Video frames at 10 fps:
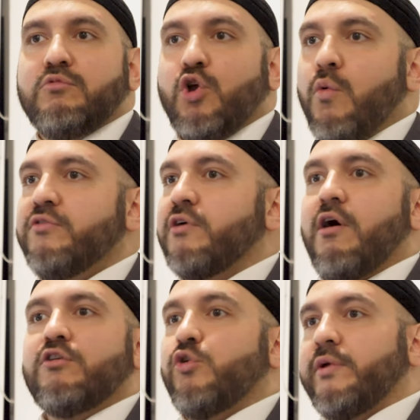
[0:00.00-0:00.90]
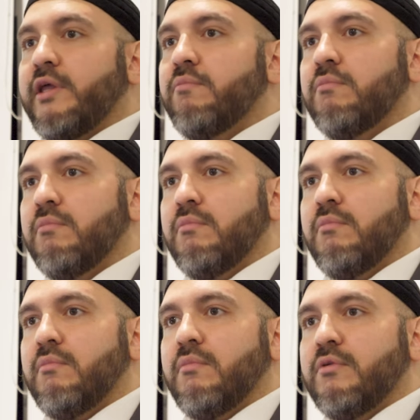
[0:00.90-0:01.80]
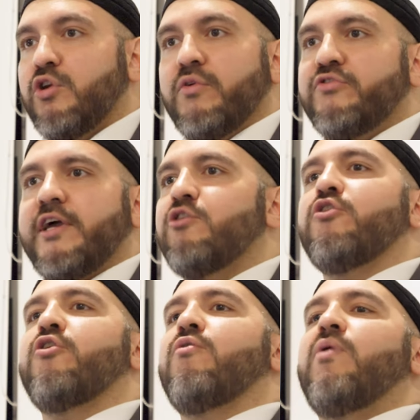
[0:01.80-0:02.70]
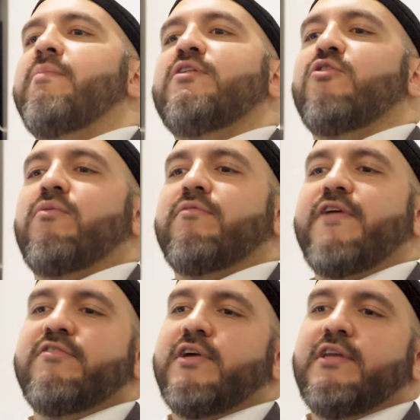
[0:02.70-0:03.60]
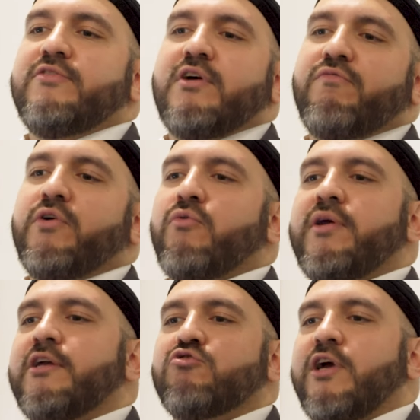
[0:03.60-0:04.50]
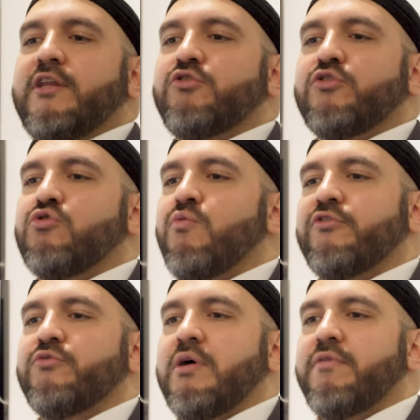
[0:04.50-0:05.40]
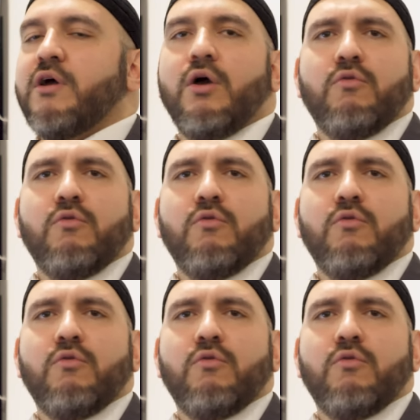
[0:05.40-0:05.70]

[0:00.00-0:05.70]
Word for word: No one's arguing them. No one's saying, no, no, no, women don't face any suffering or any challenges at all whatsoever.